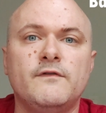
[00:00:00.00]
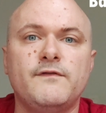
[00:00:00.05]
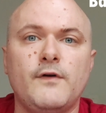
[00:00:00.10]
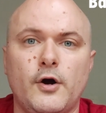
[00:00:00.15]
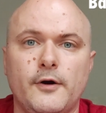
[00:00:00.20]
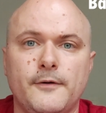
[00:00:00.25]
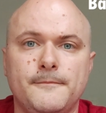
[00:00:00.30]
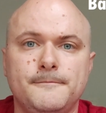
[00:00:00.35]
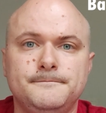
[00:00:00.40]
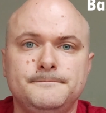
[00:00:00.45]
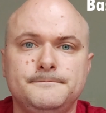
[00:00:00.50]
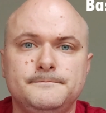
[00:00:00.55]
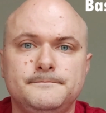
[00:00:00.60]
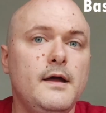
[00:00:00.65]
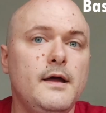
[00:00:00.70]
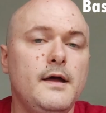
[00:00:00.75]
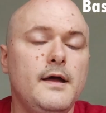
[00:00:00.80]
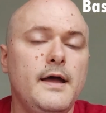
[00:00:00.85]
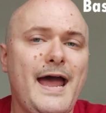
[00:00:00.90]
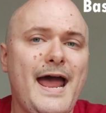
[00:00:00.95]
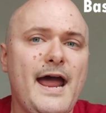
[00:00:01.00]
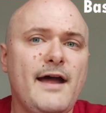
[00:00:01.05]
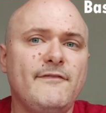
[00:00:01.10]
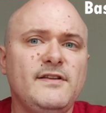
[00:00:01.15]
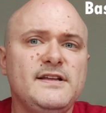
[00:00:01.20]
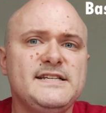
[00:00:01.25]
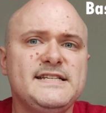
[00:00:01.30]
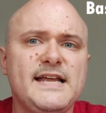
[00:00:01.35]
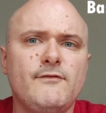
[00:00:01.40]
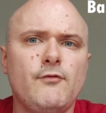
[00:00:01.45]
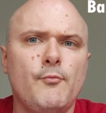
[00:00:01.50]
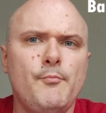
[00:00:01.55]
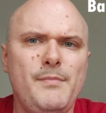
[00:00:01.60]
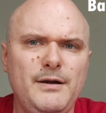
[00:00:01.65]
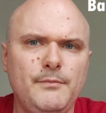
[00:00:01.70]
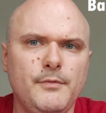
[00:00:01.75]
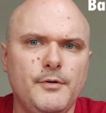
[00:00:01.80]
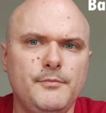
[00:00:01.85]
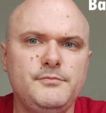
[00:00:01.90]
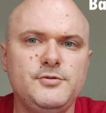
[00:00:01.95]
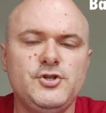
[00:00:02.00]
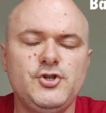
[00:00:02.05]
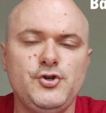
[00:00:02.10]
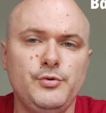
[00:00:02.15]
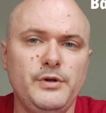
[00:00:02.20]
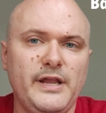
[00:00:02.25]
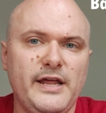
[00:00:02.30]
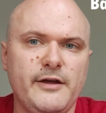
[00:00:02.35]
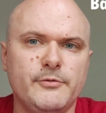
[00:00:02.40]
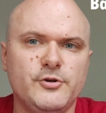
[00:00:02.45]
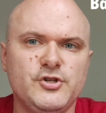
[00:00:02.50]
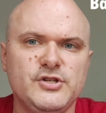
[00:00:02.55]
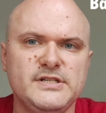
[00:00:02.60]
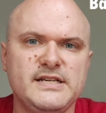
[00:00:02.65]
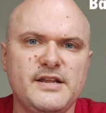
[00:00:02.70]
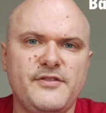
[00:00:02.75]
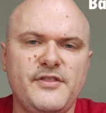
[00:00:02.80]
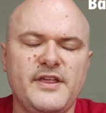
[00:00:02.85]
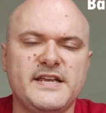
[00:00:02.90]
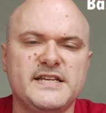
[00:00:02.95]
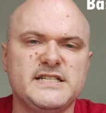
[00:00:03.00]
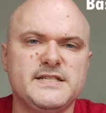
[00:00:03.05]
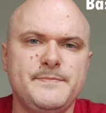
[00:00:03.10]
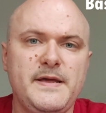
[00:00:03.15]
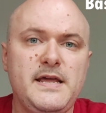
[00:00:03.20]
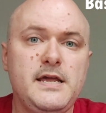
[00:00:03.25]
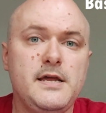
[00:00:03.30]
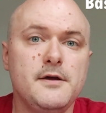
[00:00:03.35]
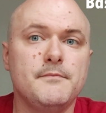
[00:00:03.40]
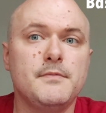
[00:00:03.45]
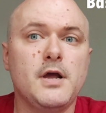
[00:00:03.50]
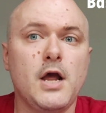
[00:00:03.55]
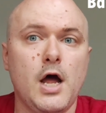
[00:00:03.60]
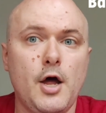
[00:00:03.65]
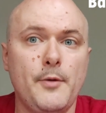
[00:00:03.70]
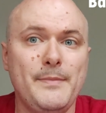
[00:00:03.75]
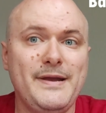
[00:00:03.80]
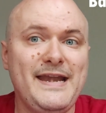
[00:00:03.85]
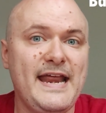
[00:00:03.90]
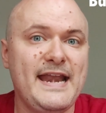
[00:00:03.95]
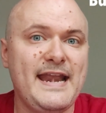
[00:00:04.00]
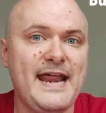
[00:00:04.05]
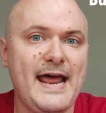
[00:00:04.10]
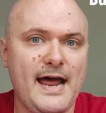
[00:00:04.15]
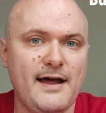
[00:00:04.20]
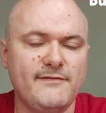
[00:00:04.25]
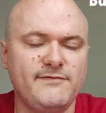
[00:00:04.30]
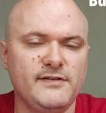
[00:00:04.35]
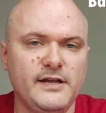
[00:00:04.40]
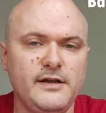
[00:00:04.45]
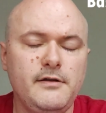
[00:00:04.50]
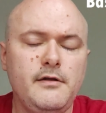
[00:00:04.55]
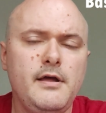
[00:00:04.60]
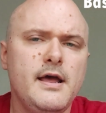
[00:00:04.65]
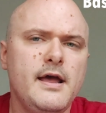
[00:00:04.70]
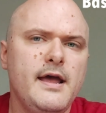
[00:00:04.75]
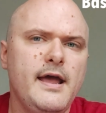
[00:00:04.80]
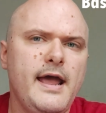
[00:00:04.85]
far. Halflings have a minimum 2 languages that they can speak, Common and Halfling,